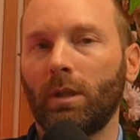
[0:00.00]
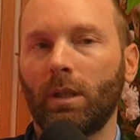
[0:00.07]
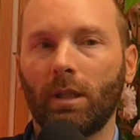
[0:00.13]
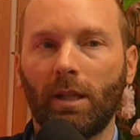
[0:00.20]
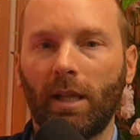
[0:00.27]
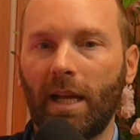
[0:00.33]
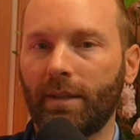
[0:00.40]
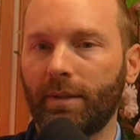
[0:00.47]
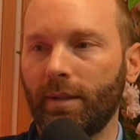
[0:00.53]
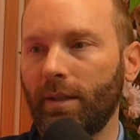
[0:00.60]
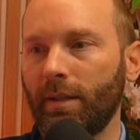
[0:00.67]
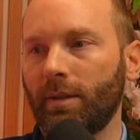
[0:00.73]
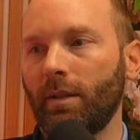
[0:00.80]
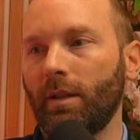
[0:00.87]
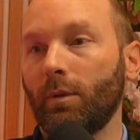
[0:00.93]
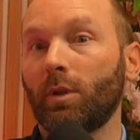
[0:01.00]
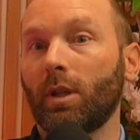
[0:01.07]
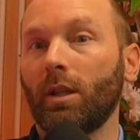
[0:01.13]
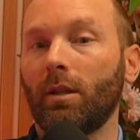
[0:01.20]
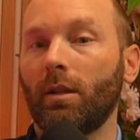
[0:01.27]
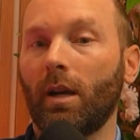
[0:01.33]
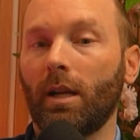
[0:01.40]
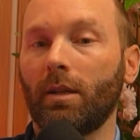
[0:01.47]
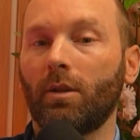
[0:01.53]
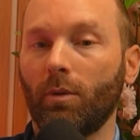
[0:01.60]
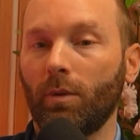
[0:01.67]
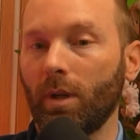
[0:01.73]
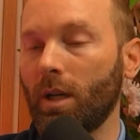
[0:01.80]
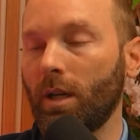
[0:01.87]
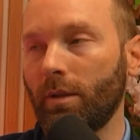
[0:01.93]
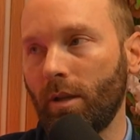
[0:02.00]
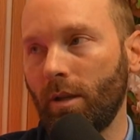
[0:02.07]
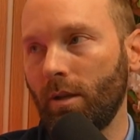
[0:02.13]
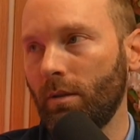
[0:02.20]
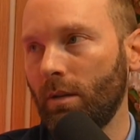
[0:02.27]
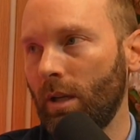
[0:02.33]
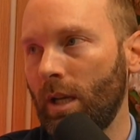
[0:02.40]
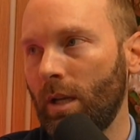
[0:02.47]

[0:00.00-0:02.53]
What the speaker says: classes and there was a lot going on there.